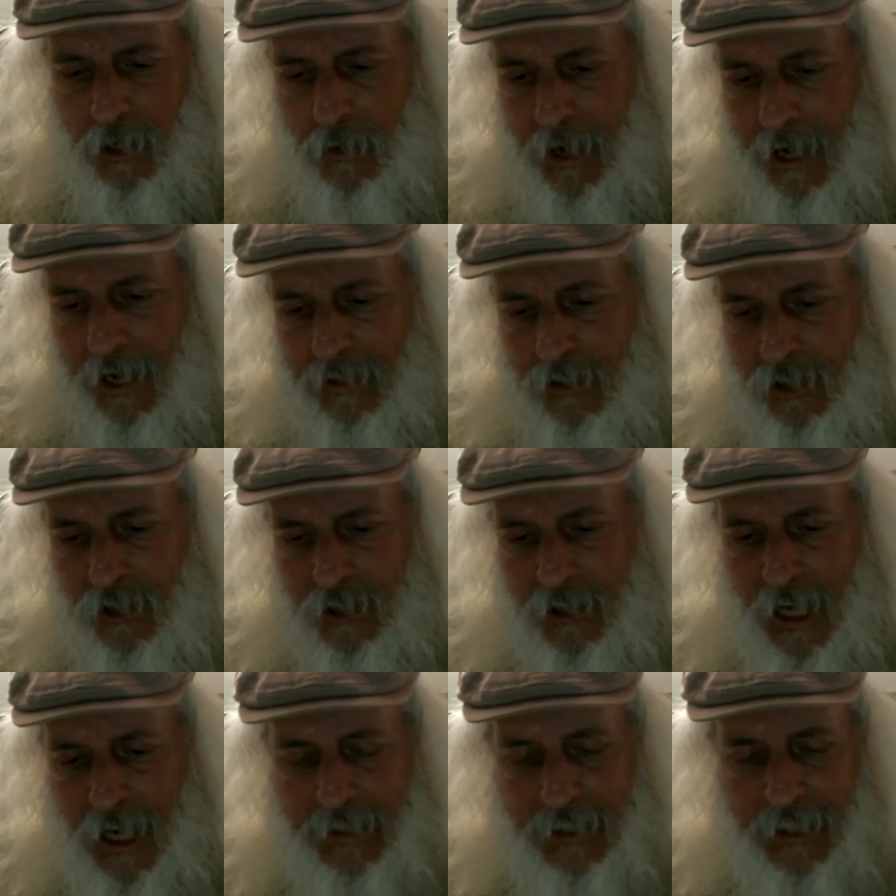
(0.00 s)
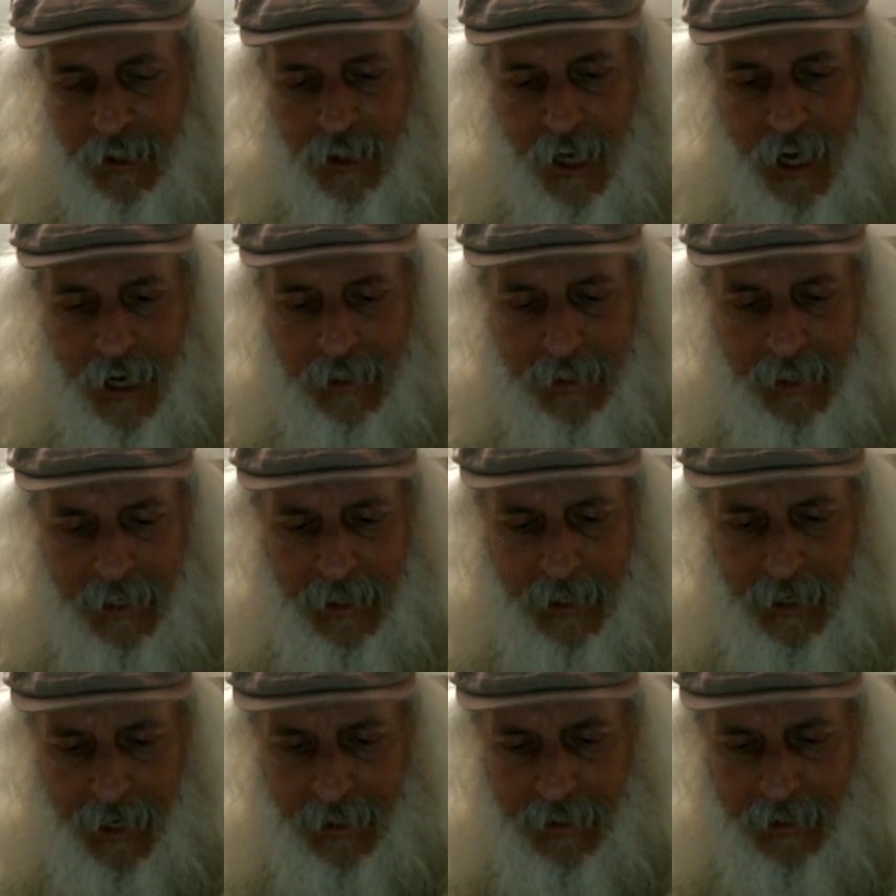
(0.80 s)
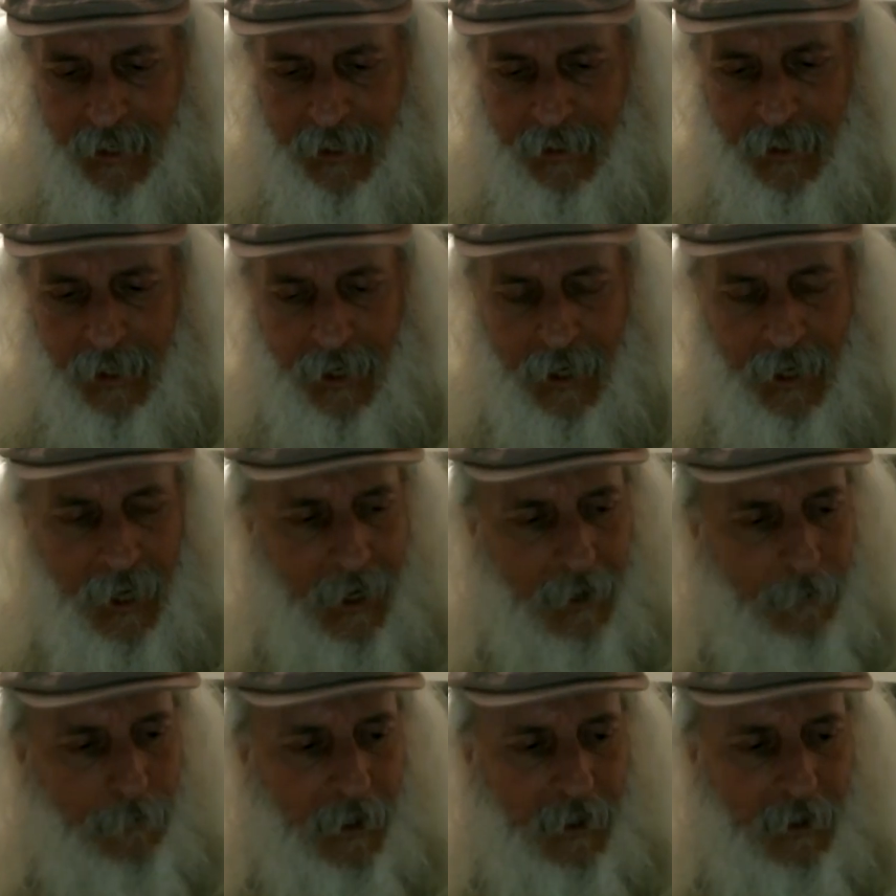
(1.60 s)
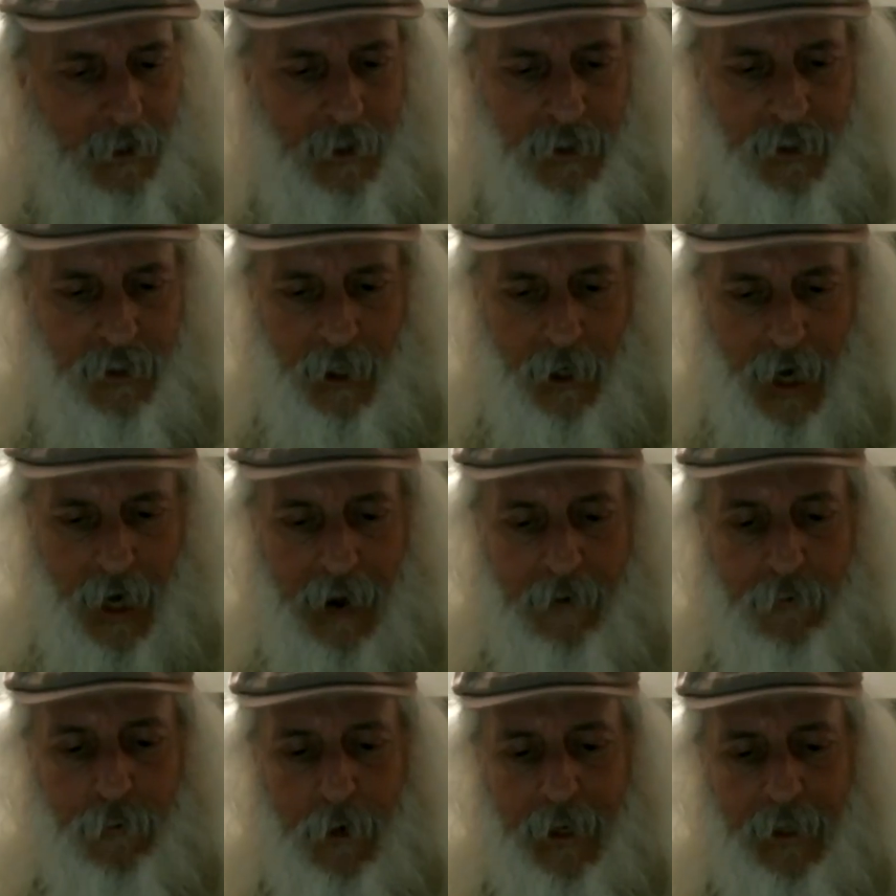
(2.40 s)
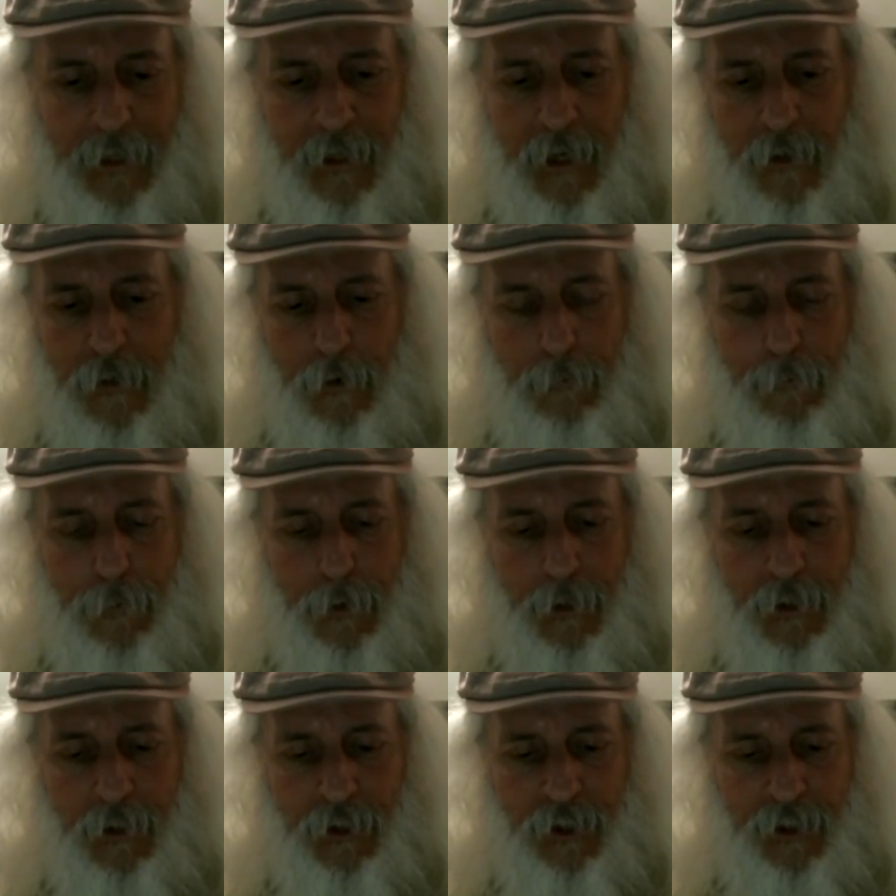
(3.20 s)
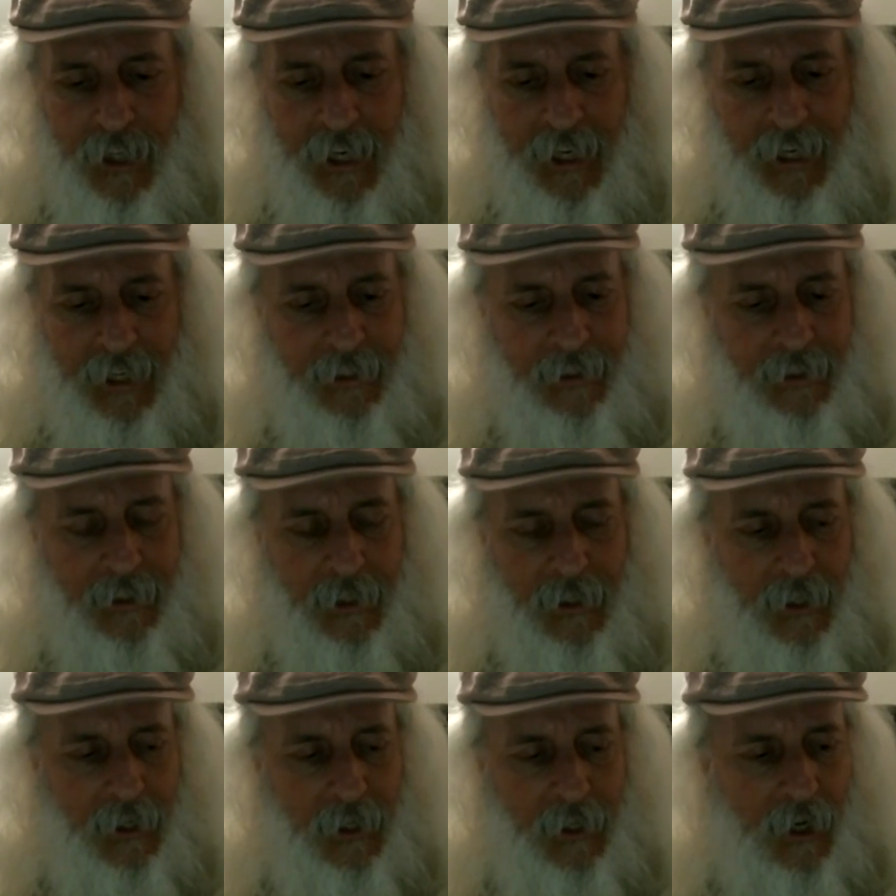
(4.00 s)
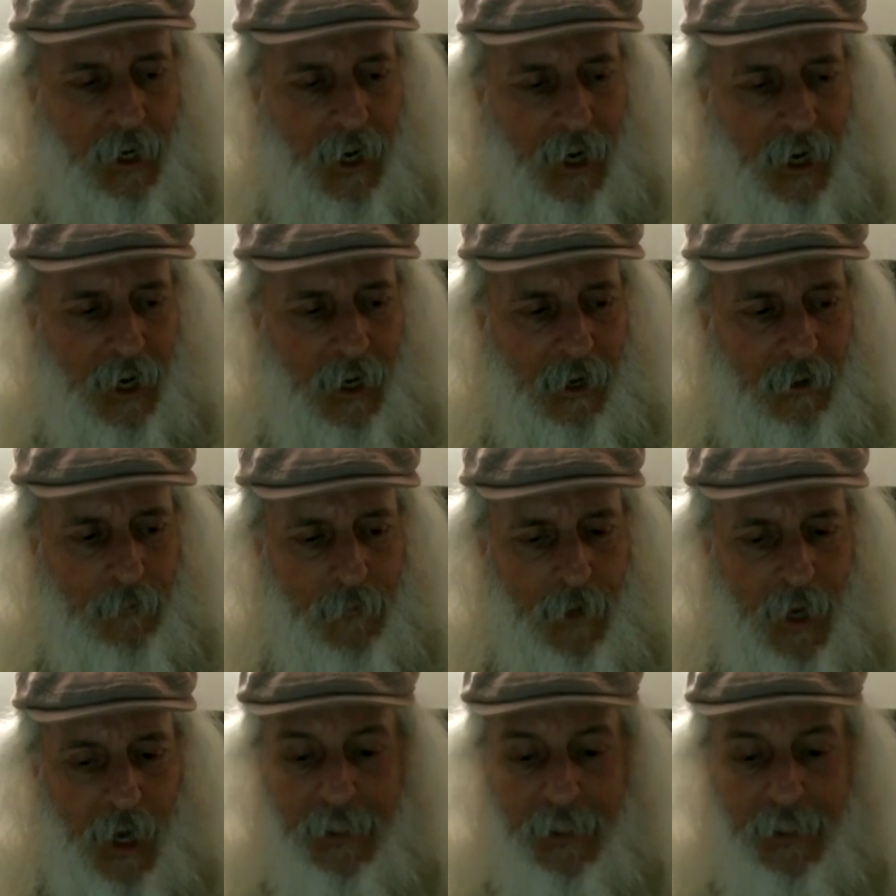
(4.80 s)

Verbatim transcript: I just got this idea. And then because, you know, I've written other books in uh,